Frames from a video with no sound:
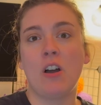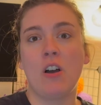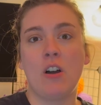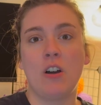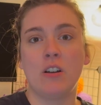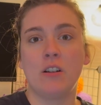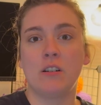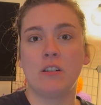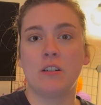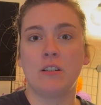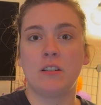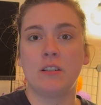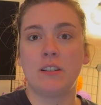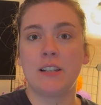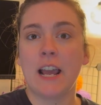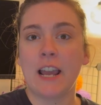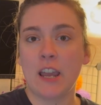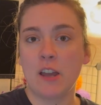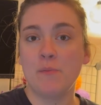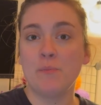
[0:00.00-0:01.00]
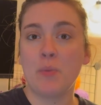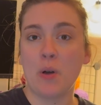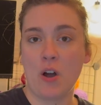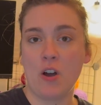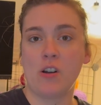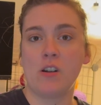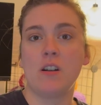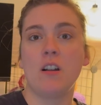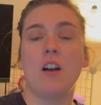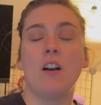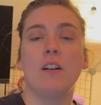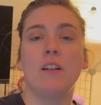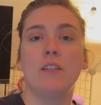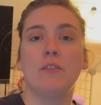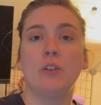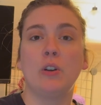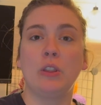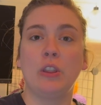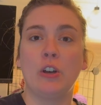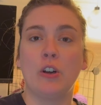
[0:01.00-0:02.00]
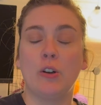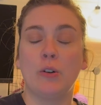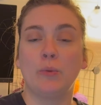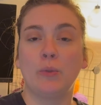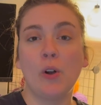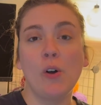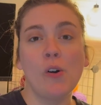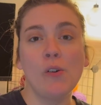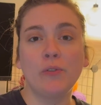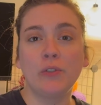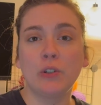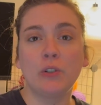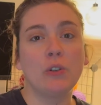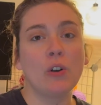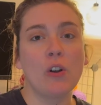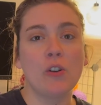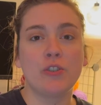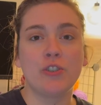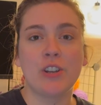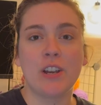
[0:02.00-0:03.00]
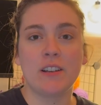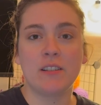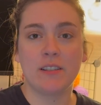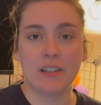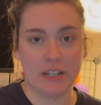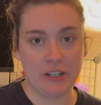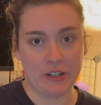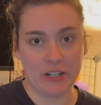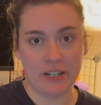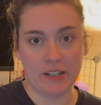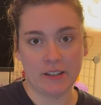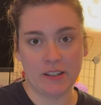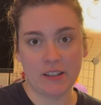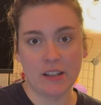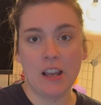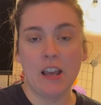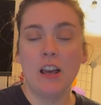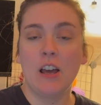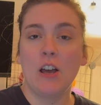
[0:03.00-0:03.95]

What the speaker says: our second part of the Roll for Crochet series,